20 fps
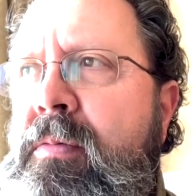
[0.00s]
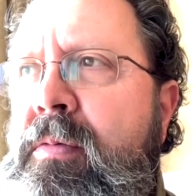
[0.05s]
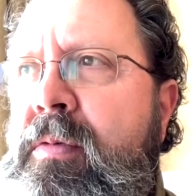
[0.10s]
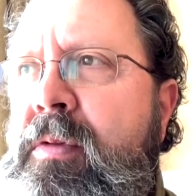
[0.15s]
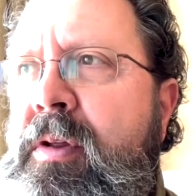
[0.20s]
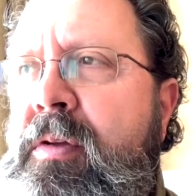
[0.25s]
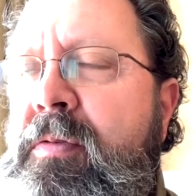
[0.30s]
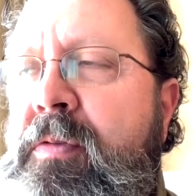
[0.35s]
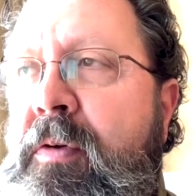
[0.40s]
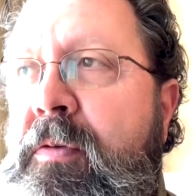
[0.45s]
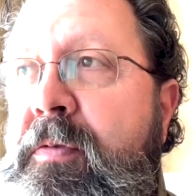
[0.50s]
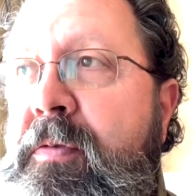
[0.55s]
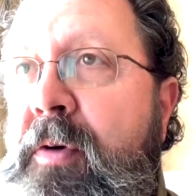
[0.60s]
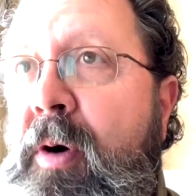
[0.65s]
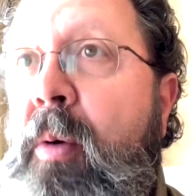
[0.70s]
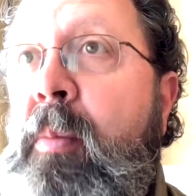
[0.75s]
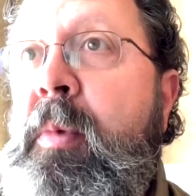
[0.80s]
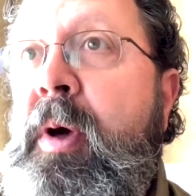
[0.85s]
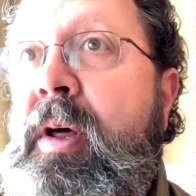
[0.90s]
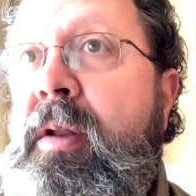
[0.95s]
the
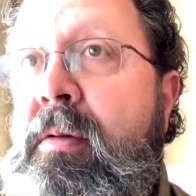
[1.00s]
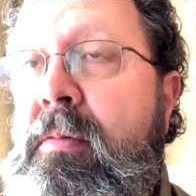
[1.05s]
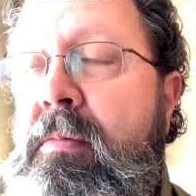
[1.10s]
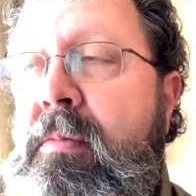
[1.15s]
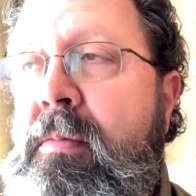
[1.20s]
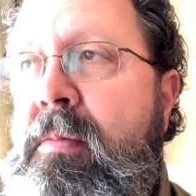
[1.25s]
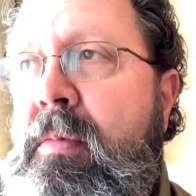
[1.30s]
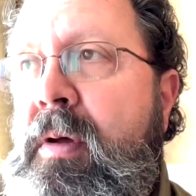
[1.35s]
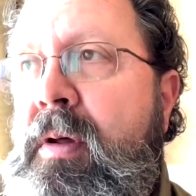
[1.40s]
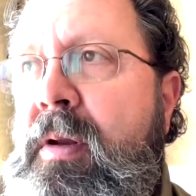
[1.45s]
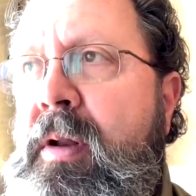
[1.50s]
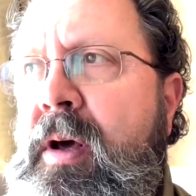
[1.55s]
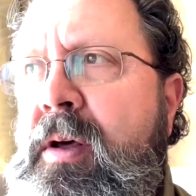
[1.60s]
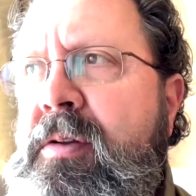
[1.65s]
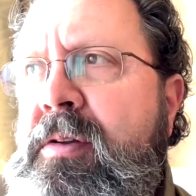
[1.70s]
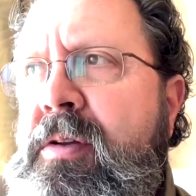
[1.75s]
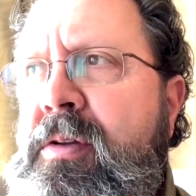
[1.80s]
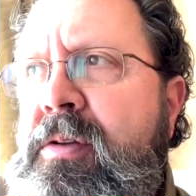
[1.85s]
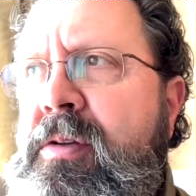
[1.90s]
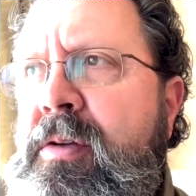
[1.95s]
fulfillment, in
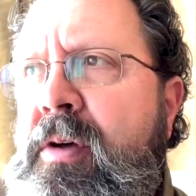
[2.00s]
essence,